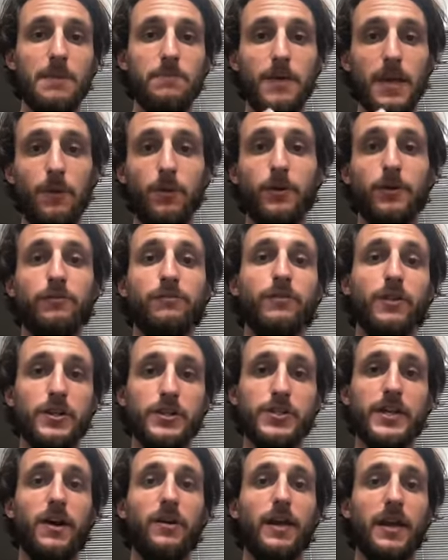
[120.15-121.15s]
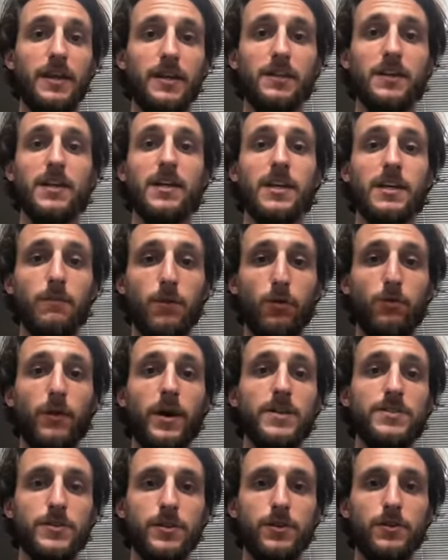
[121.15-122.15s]
and be able to flush out any chemo
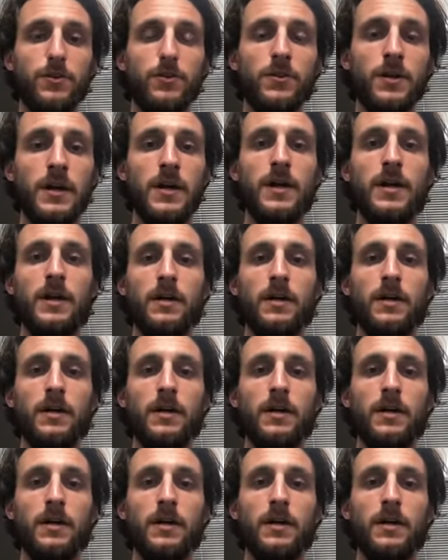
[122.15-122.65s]
residue,